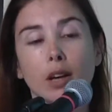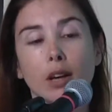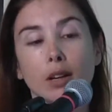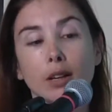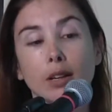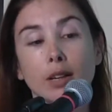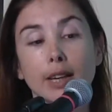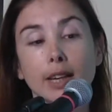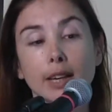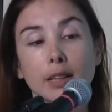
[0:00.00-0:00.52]

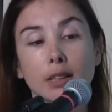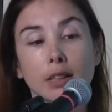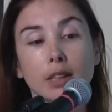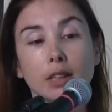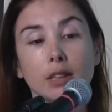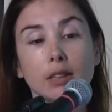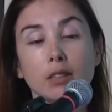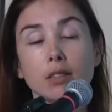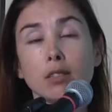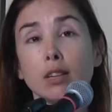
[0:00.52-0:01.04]
And
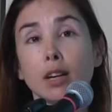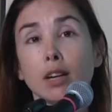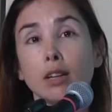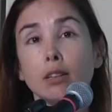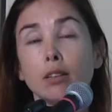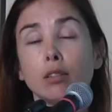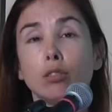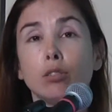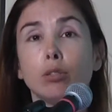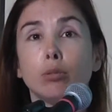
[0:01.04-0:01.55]
he
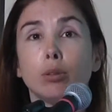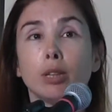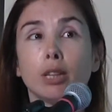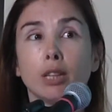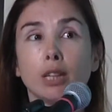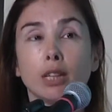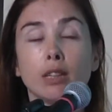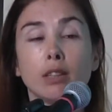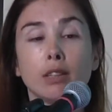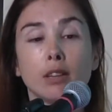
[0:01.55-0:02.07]
decided to
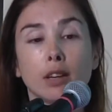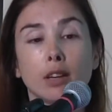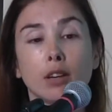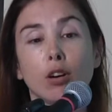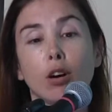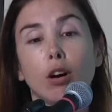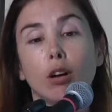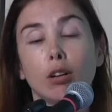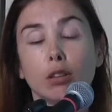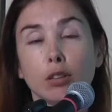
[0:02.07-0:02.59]
really take
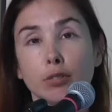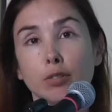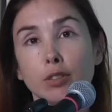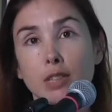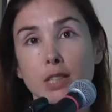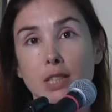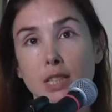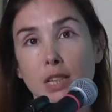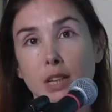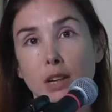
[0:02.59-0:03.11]
all of
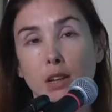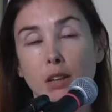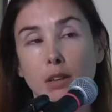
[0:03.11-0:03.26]
his